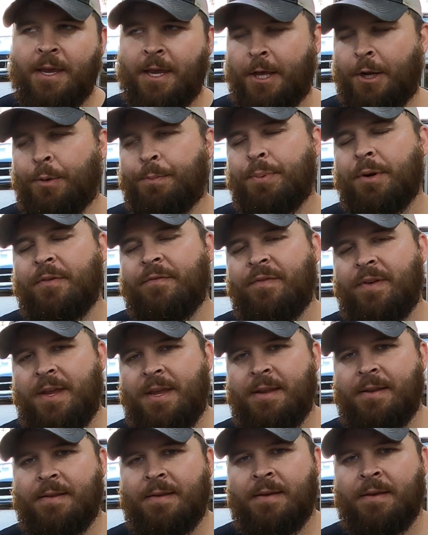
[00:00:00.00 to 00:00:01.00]
it'll
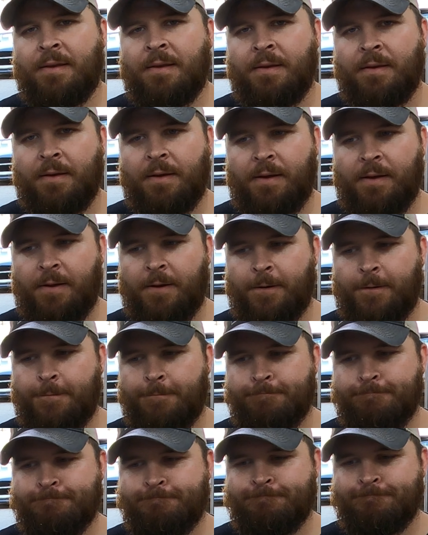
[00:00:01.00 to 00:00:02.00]
prevent
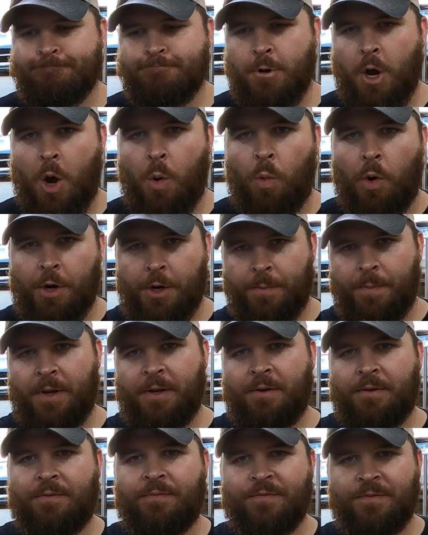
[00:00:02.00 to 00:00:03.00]
a water
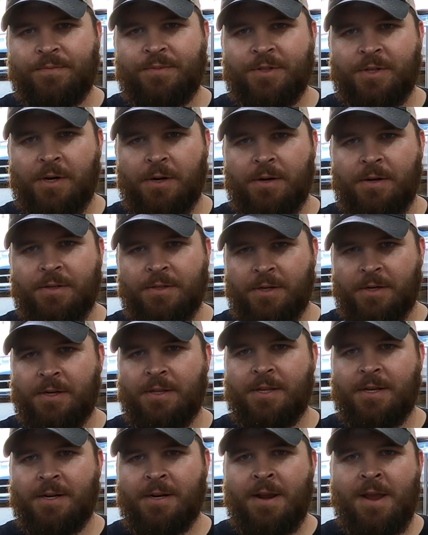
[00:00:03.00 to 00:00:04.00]
puddle from starting
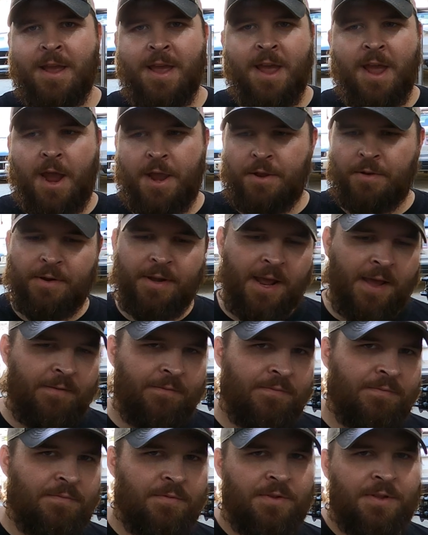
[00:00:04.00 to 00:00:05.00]
there, and you could
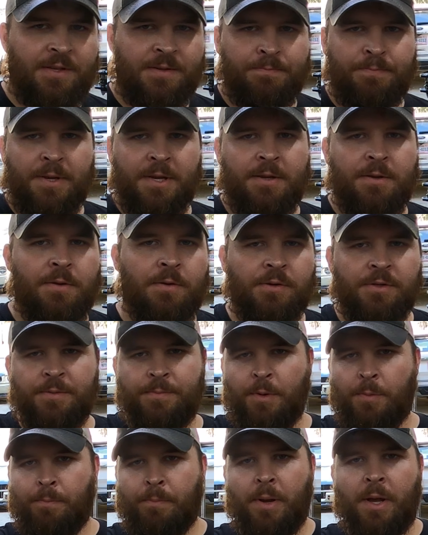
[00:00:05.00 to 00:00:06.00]
have this big
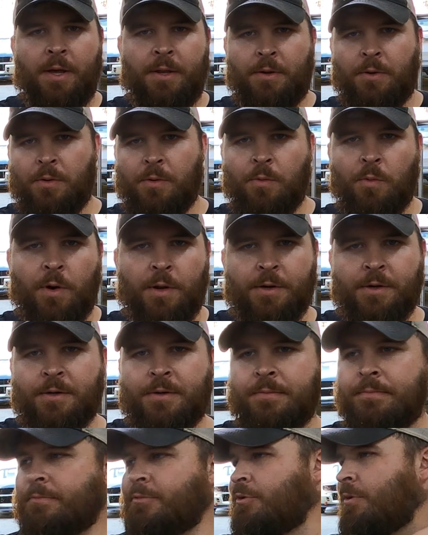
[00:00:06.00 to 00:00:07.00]
noticeable puddle,
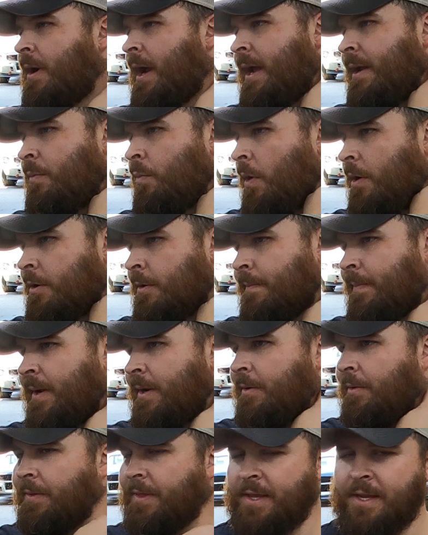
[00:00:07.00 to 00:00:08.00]
dried water
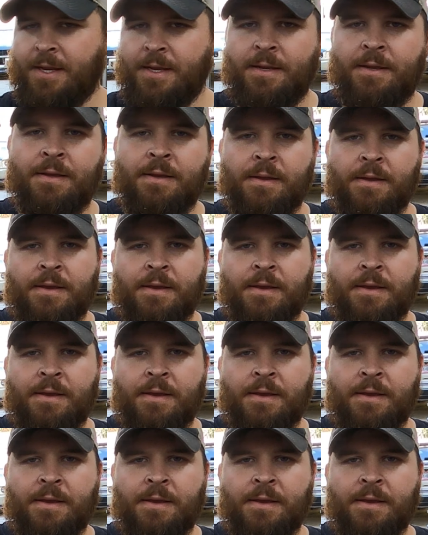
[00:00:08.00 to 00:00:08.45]
puddle thing